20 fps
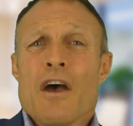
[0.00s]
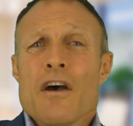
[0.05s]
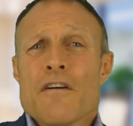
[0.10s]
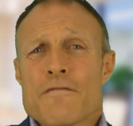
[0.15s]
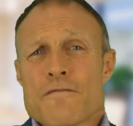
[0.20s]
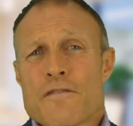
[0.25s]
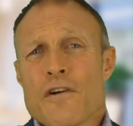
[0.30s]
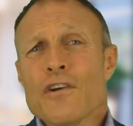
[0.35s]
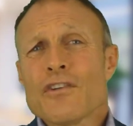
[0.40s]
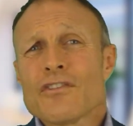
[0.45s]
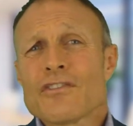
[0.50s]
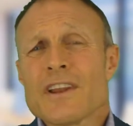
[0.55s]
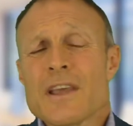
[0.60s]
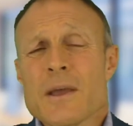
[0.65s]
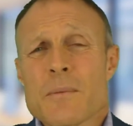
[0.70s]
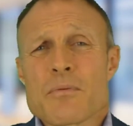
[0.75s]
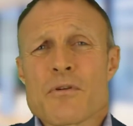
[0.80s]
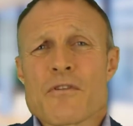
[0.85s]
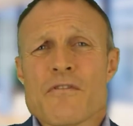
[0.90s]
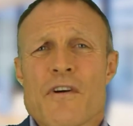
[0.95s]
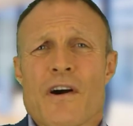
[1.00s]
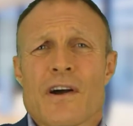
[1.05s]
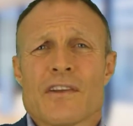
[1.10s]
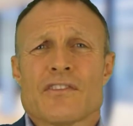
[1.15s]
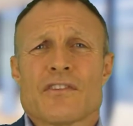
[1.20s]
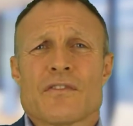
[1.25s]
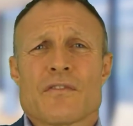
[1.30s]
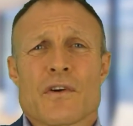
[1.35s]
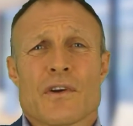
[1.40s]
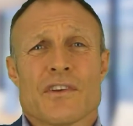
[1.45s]
Firstly, it provides
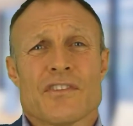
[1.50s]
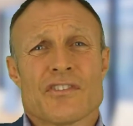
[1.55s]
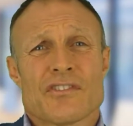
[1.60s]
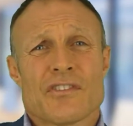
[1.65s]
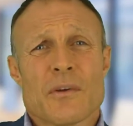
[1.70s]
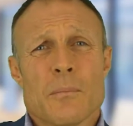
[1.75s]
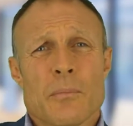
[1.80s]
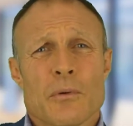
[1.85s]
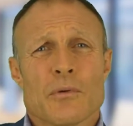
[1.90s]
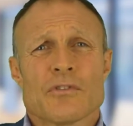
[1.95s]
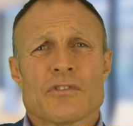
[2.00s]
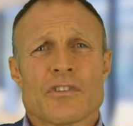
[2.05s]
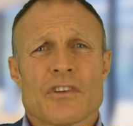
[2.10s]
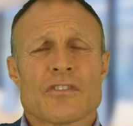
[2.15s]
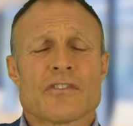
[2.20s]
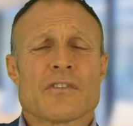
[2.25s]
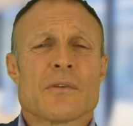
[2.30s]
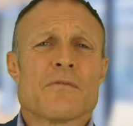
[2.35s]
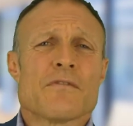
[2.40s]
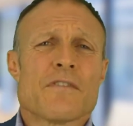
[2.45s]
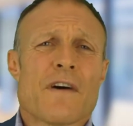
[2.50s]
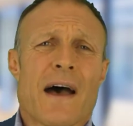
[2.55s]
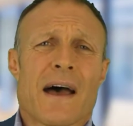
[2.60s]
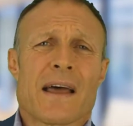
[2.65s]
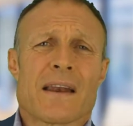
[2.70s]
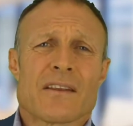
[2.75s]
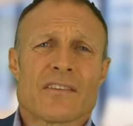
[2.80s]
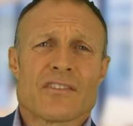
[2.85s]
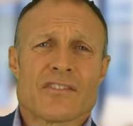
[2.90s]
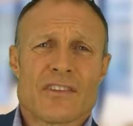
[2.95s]
a very simple system for
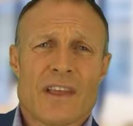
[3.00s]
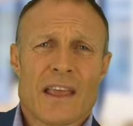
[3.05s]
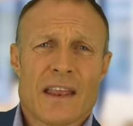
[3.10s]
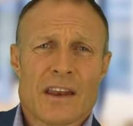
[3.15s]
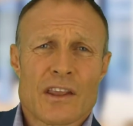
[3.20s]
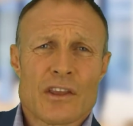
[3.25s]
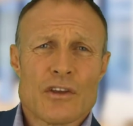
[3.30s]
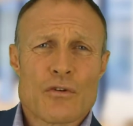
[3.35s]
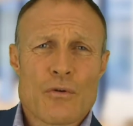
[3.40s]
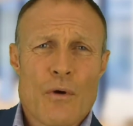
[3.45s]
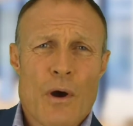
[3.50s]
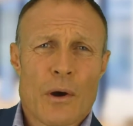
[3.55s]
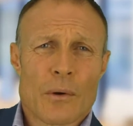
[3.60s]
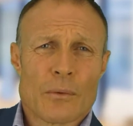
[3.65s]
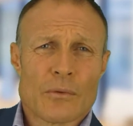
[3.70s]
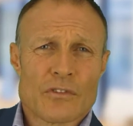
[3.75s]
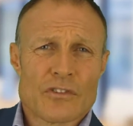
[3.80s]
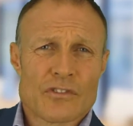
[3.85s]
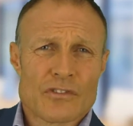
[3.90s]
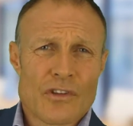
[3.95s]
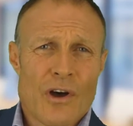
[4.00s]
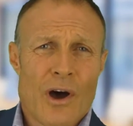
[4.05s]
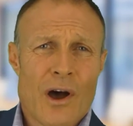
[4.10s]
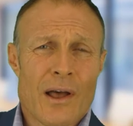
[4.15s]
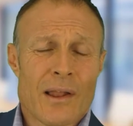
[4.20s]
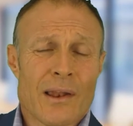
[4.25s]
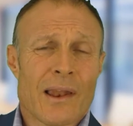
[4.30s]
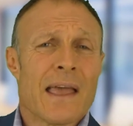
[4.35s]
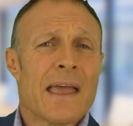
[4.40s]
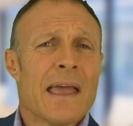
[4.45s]
understanding your own
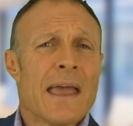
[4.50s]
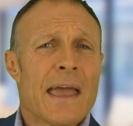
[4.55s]
style,